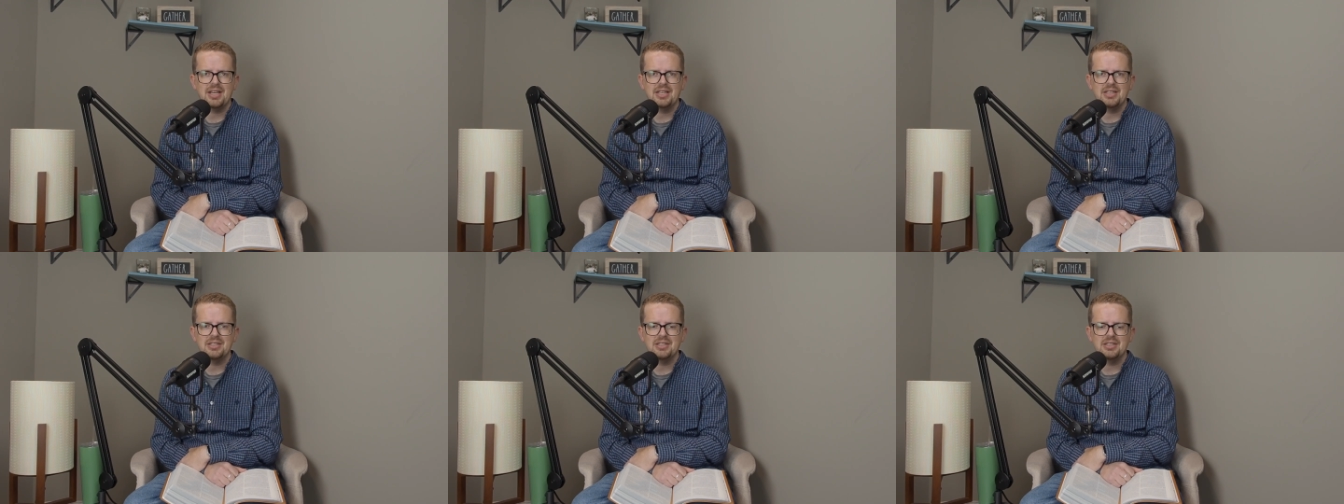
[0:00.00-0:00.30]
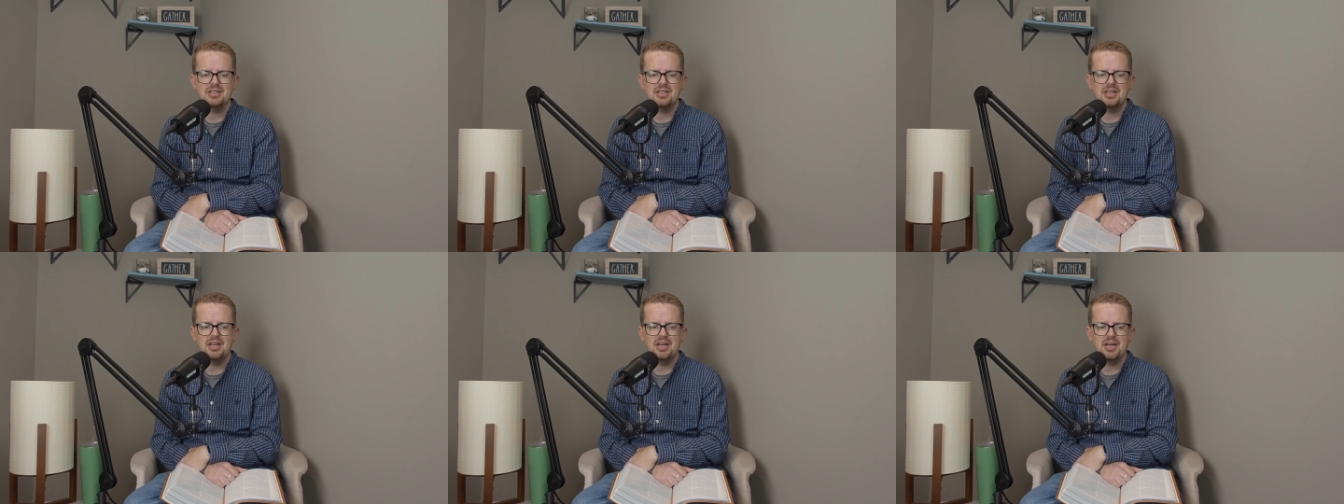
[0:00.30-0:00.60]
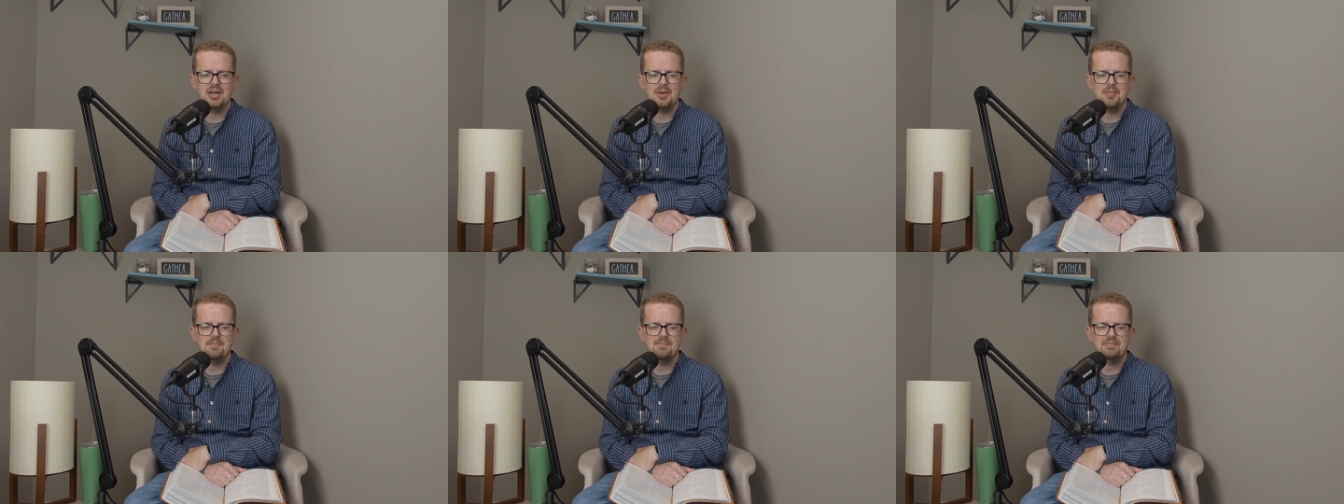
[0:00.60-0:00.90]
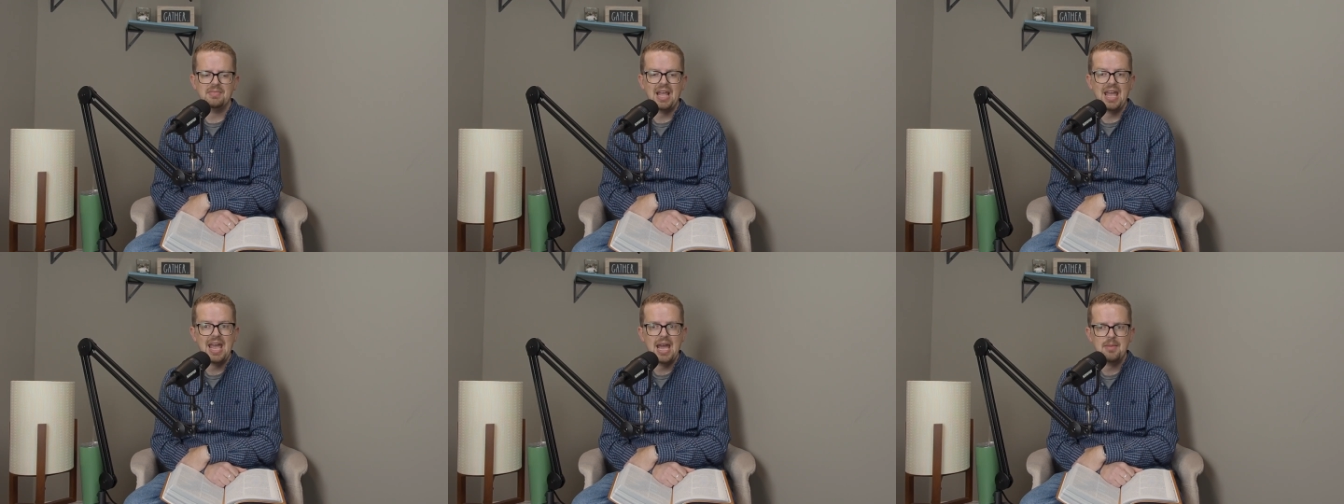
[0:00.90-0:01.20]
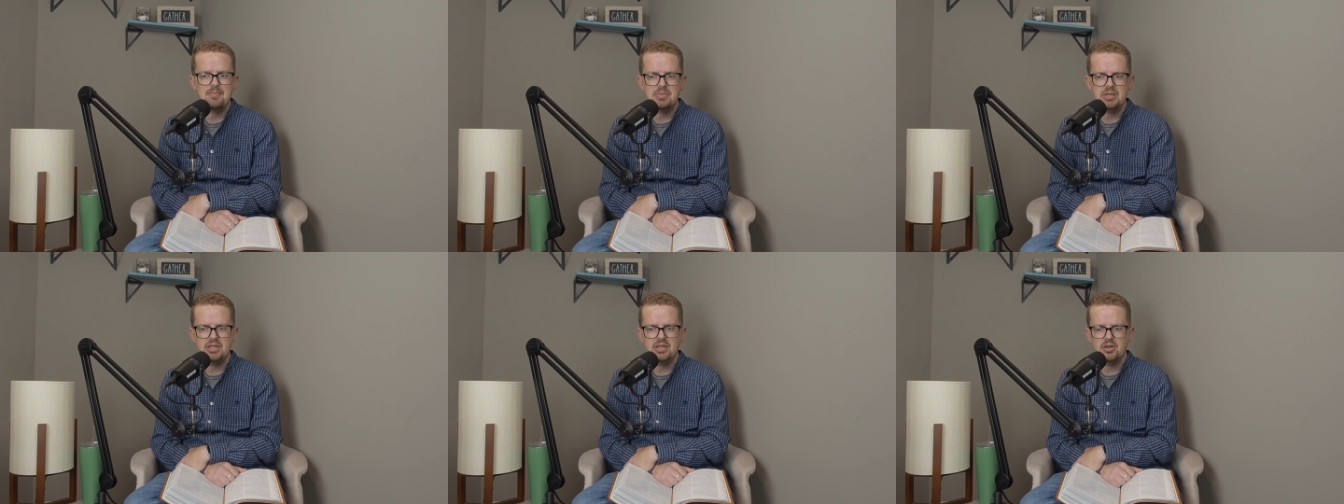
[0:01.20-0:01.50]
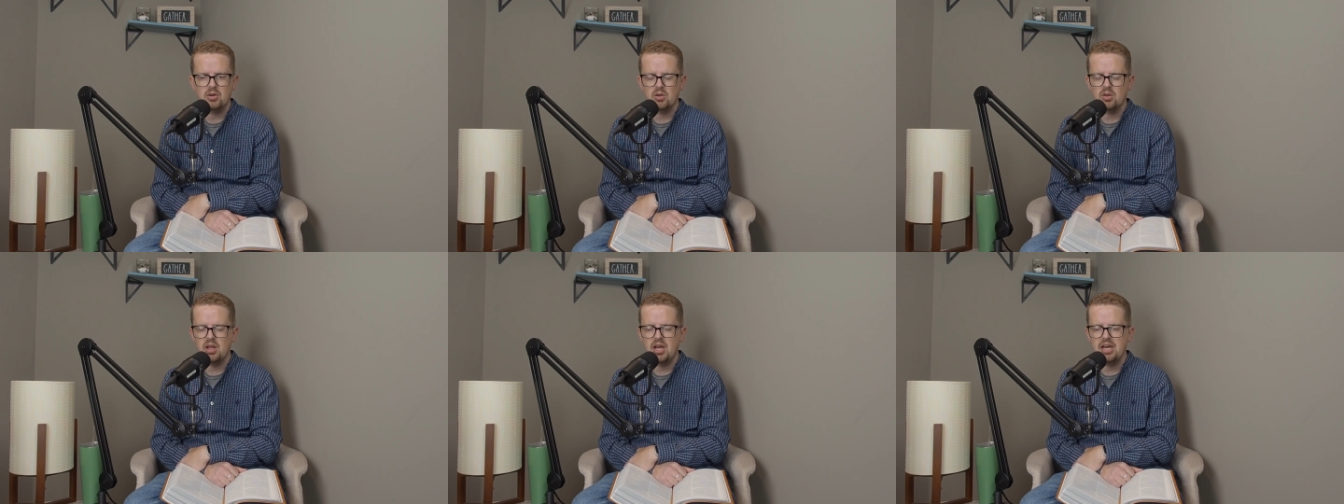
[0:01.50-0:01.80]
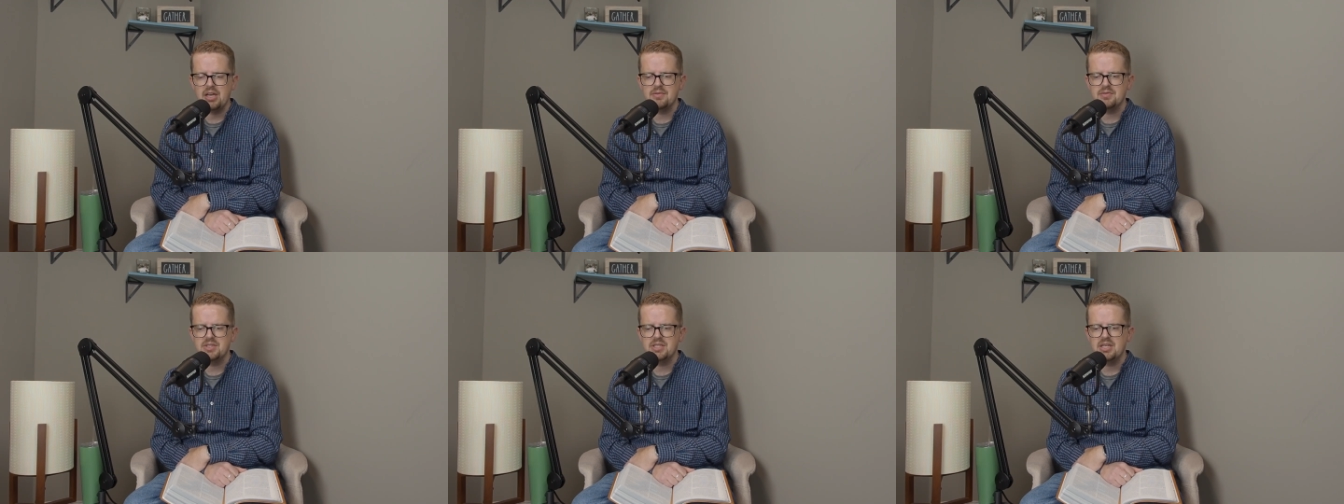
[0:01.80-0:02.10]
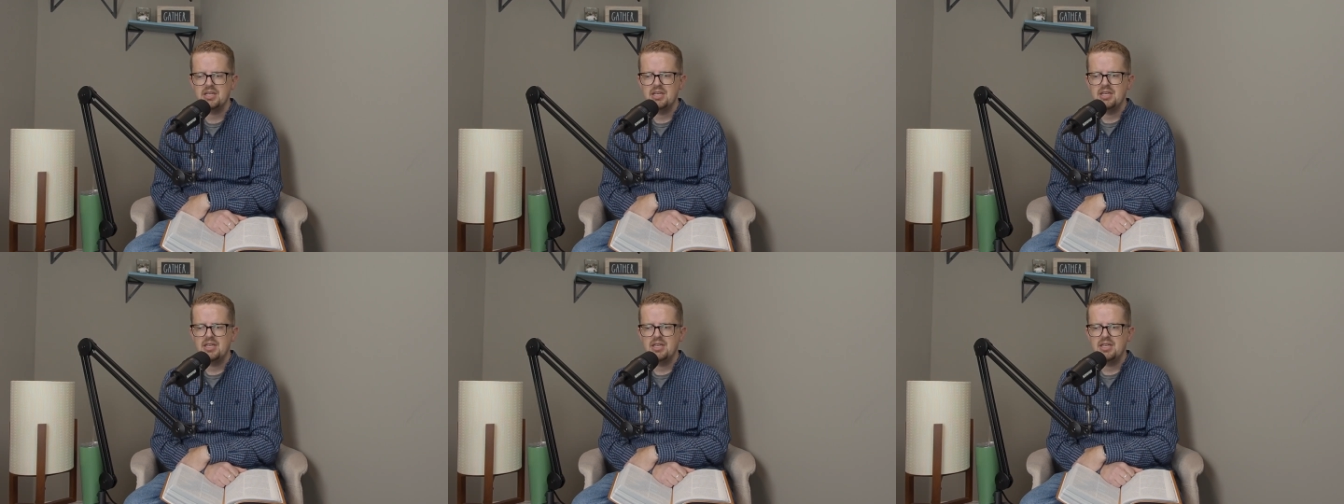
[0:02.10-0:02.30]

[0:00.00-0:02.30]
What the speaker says: can happen in our lives.